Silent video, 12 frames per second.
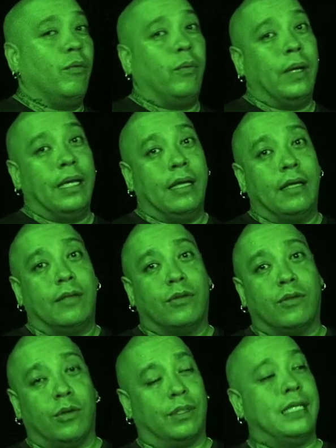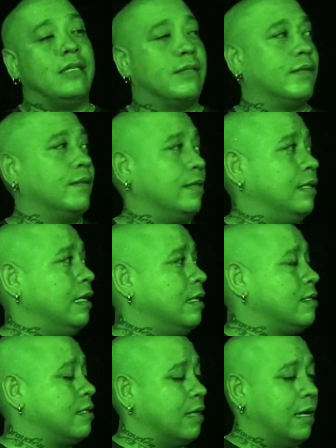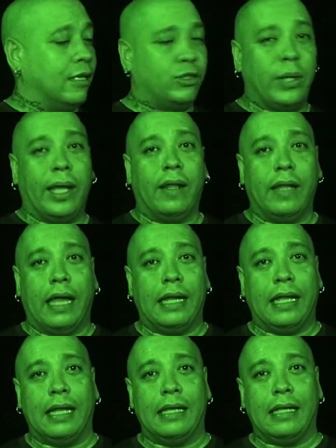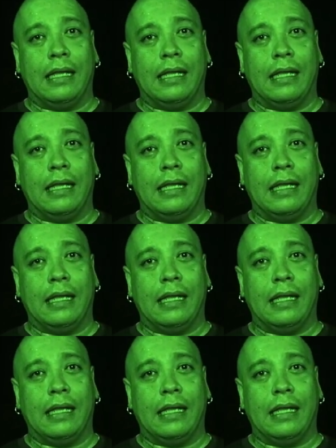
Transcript: we took this trail and then